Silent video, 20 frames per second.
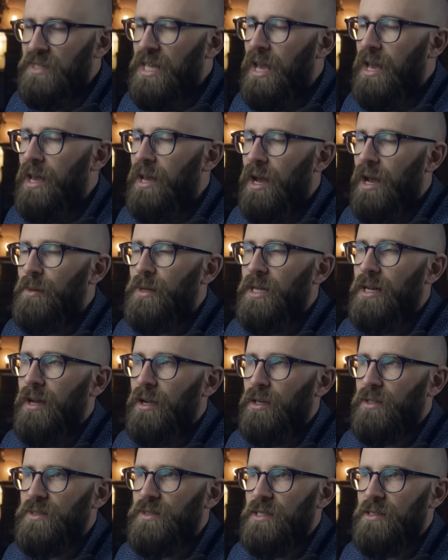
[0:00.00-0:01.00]
Yeah, I mean,
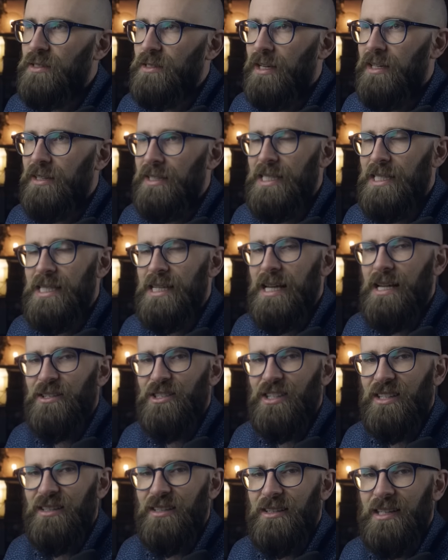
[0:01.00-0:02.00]
I often, at this
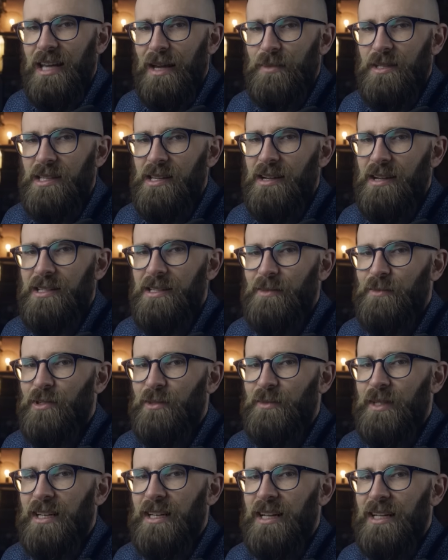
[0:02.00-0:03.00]
stage in the episodes, I'm
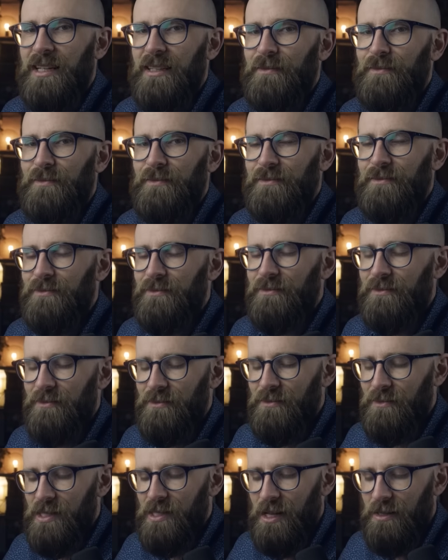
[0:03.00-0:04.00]
normally like,
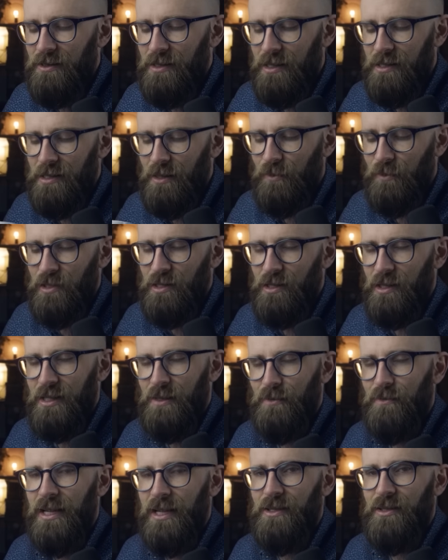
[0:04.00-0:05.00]
sounds like someone's got
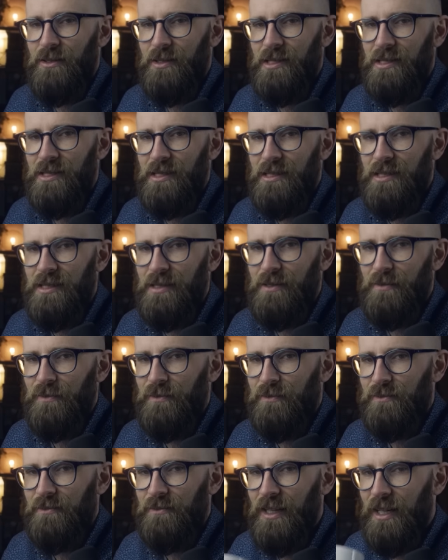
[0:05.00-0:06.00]
some mental disease.
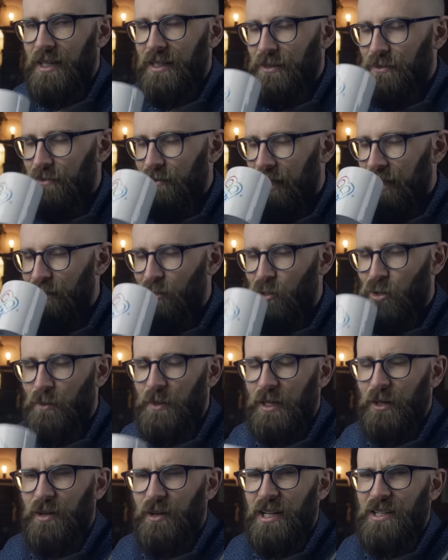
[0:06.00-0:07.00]
Like, that's
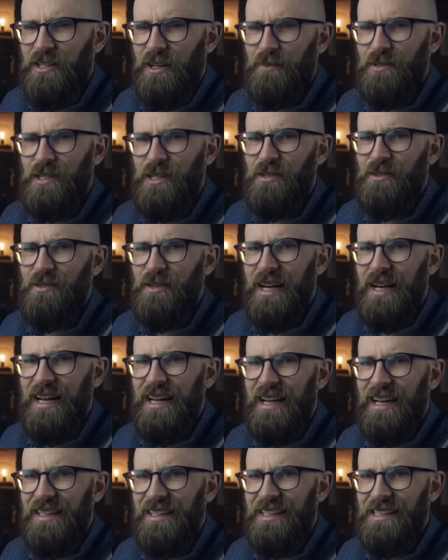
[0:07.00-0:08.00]
normally what I jump to
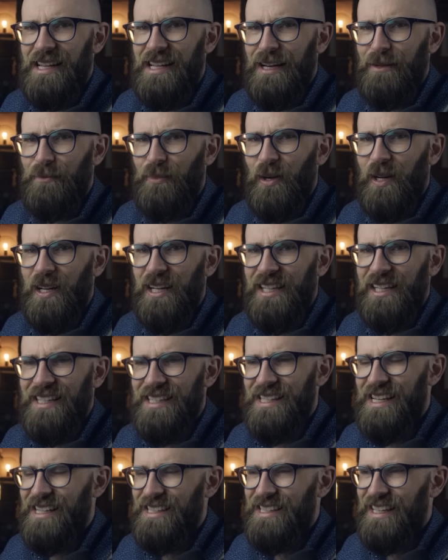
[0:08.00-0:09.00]
at this kind of point.
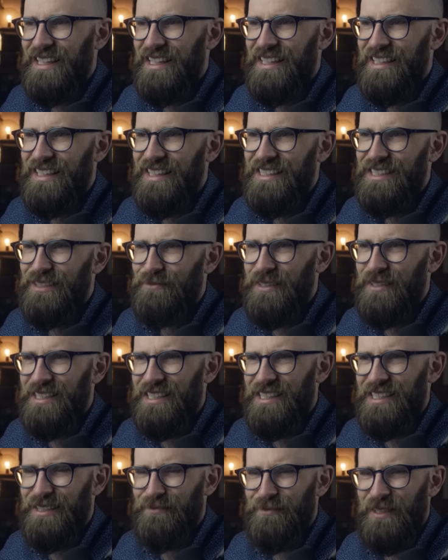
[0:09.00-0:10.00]
It sounds like, this
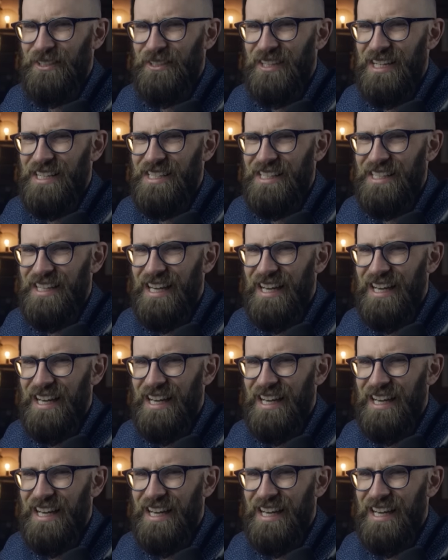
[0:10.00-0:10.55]
person's a bit crazy,